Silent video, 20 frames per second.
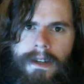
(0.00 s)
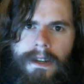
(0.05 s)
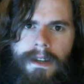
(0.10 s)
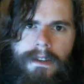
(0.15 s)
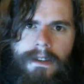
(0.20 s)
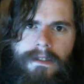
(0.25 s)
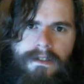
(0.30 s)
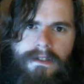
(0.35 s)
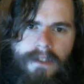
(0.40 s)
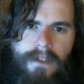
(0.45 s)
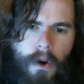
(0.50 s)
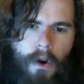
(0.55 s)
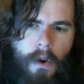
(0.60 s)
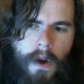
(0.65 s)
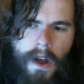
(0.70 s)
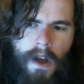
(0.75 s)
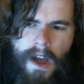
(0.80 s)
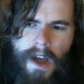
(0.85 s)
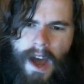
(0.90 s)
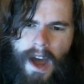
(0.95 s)

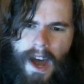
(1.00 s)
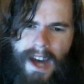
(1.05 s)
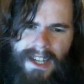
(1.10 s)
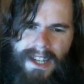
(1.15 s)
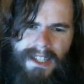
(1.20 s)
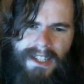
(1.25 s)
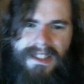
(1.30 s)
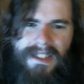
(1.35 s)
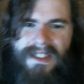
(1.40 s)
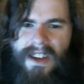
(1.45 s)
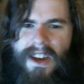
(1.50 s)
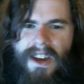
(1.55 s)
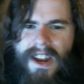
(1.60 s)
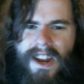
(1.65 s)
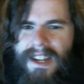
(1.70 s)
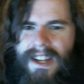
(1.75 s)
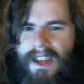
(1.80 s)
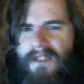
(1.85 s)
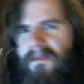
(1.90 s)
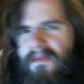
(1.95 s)
So I just thought
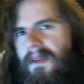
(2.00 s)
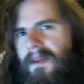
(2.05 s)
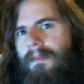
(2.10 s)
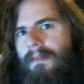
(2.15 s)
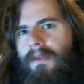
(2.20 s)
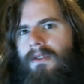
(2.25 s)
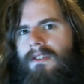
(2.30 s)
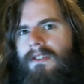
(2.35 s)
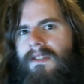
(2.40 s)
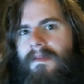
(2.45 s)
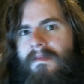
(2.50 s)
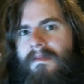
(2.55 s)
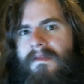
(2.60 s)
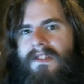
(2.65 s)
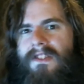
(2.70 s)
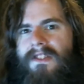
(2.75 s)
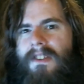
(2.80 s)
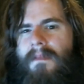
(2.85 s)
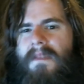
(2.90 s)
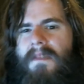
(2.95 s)
I'd give people some
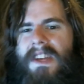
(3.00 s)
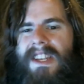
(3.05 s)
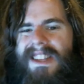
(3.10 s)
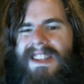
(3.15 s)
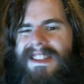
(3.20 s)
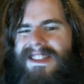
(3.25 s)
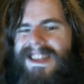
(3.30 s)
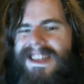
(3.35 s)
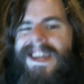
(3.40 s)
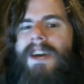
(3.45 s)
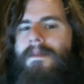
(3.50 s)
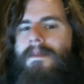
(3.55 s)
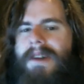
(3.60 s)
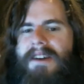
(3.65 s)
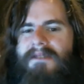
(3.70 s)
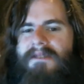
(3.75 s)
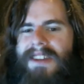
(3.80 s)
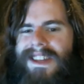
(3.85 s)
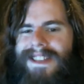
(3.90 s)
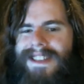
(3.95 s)
something to think
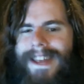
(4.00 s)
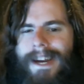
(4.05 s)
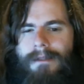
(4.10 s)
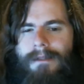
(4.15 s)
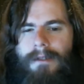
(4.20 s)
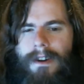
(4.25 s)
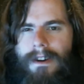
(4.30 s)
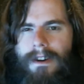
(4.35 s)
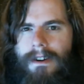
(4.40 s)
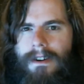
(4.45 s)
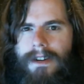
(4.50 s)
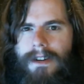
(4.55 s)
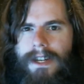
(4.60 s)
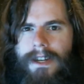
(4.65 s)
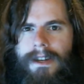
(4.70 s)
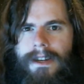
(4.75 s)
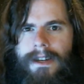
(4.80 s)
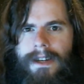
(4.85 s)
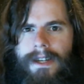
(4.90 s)
about in that regard.